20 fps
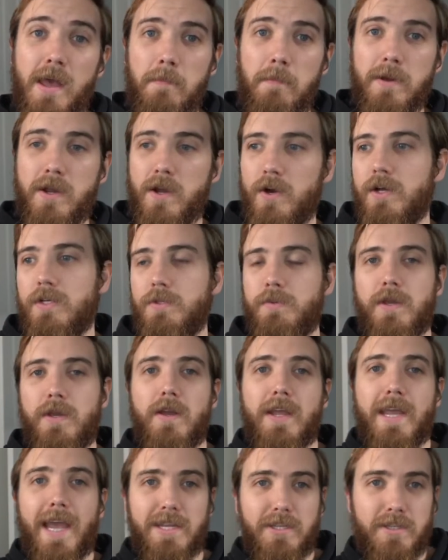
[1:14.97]
because we
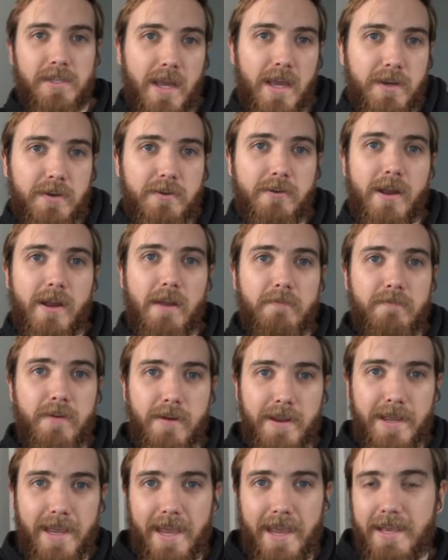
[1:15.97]
could catch the underground
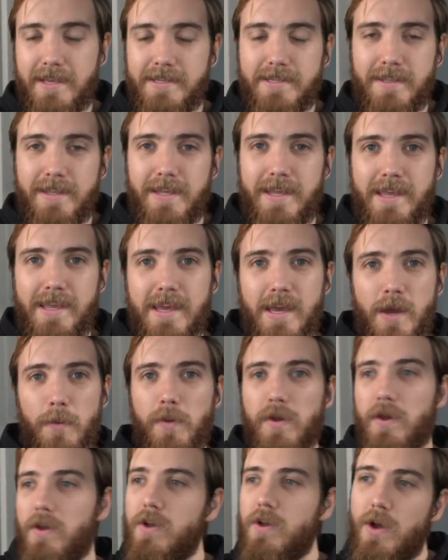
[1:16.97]
very easily.
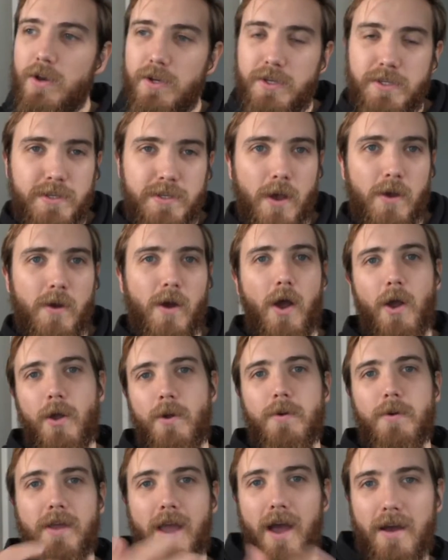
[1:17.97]
We could go to
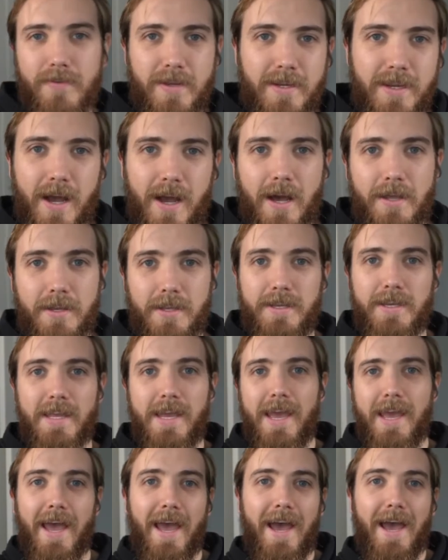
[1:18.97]
Soho, Covent Garden,
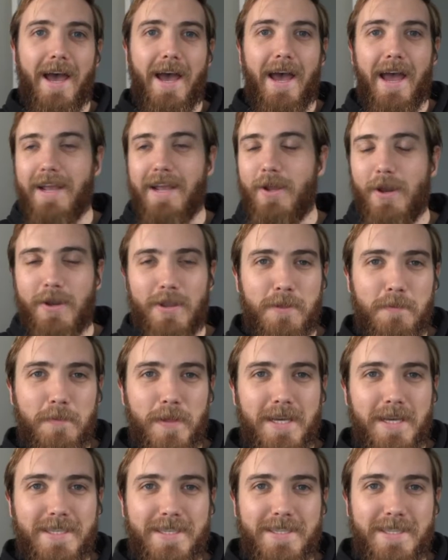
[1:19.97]
and go to the
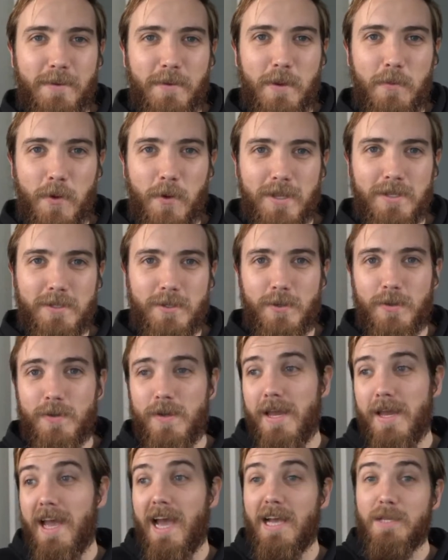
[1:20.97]
places that we wanted to,
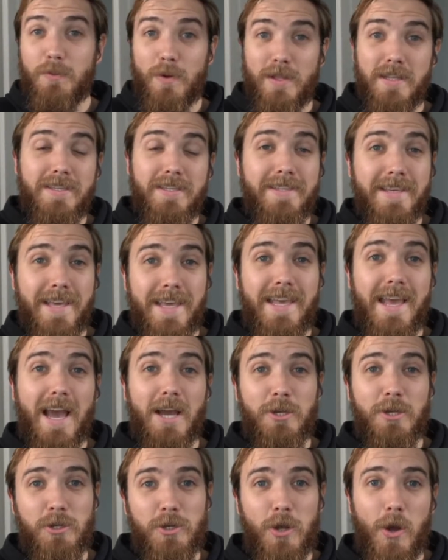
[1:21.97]
as well as see
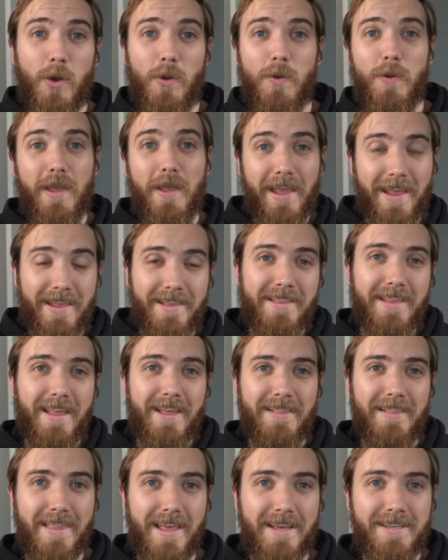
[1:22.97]
a show in
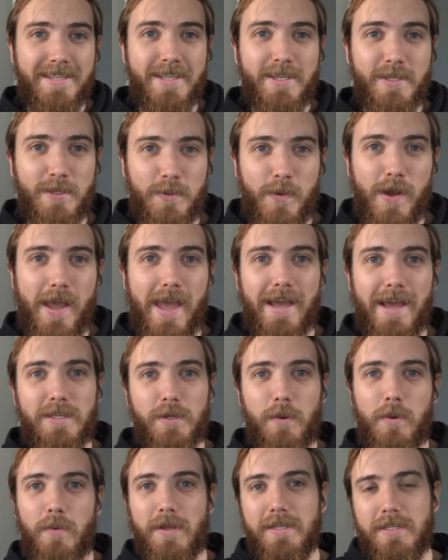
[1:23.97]
Leicester Square.
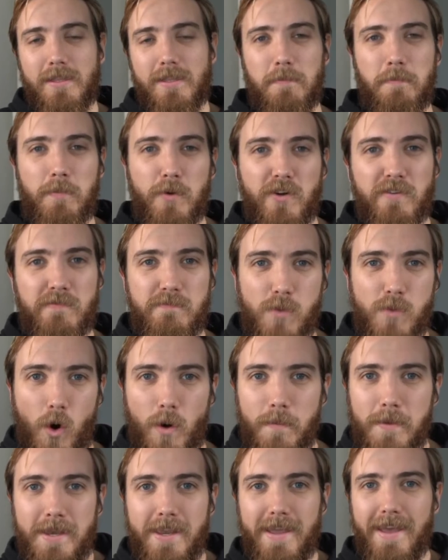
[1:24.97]
So we went to the Book of
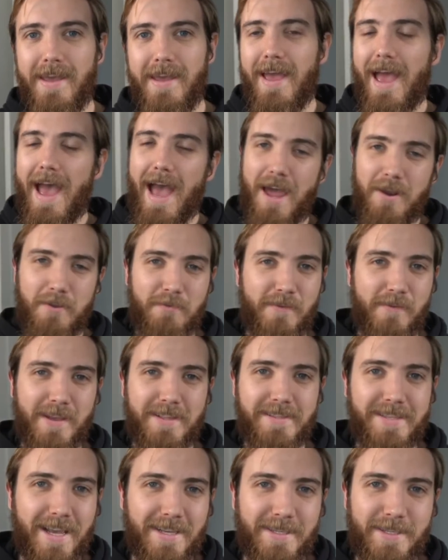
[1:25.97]
Mormon, had a
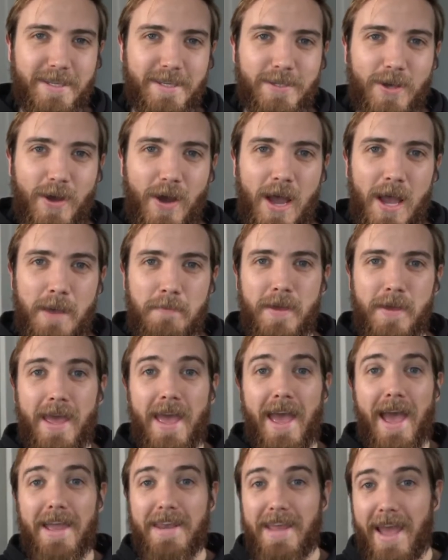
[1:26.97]
fantastic time,
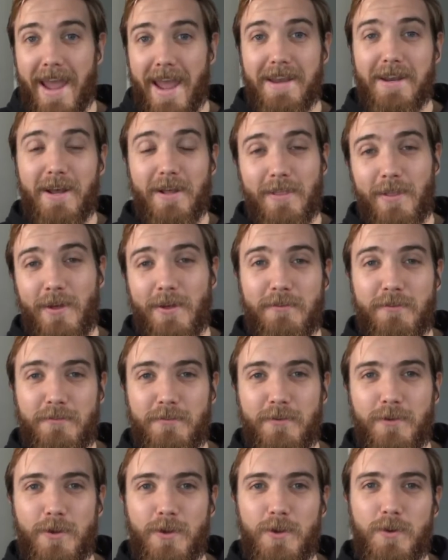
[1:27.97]
and ate a lot of
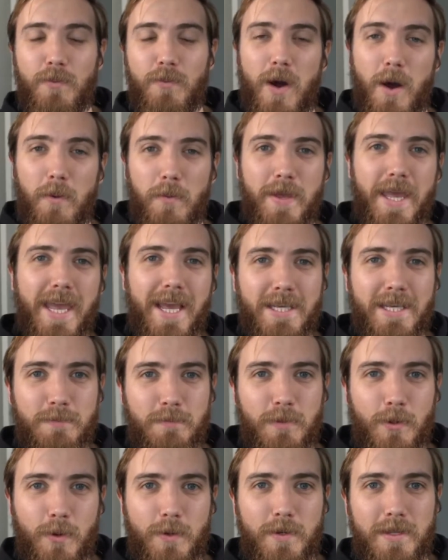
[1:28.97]
food while we
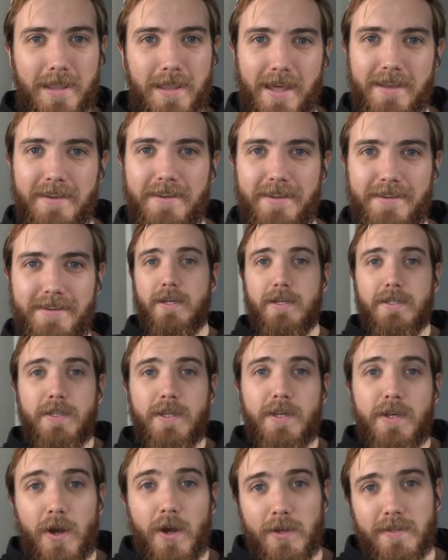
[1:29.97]
explored London. So
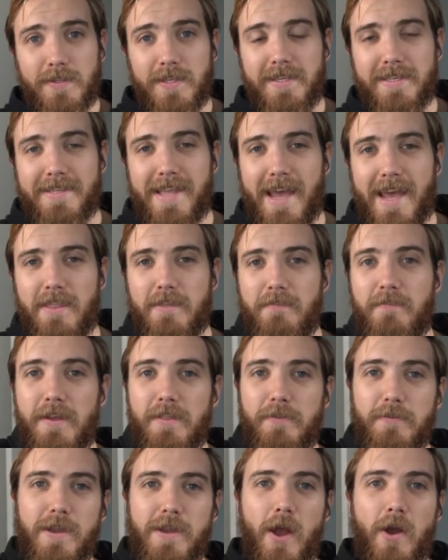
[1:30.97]
the cost to stay at the
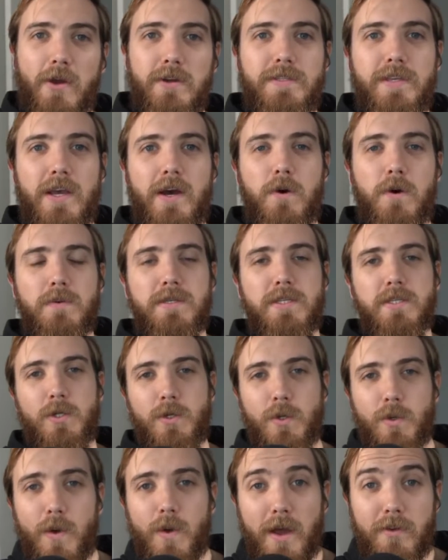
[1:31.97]
Victory Hotel was
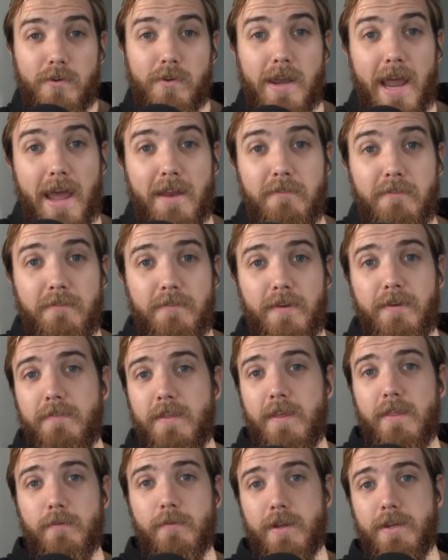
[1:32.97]
$253
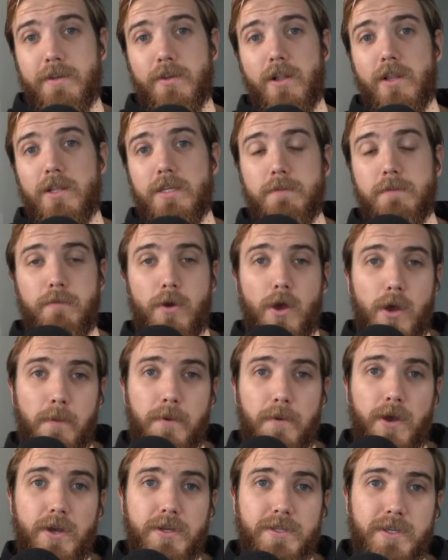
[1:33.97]
per
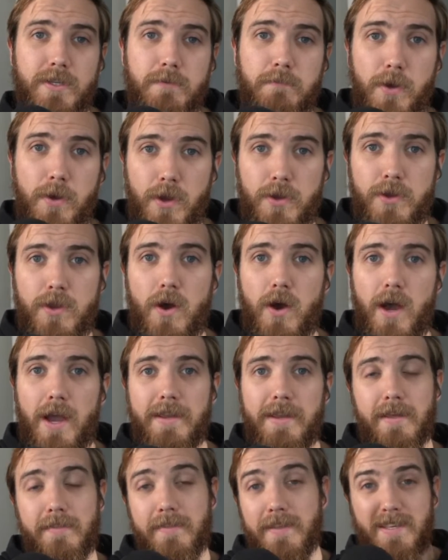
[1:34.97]
person per
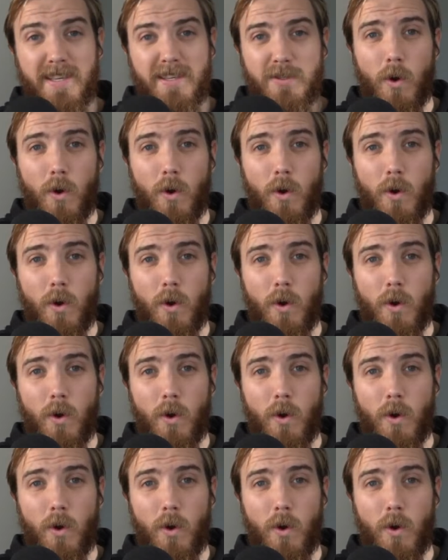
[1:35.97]
night, and this is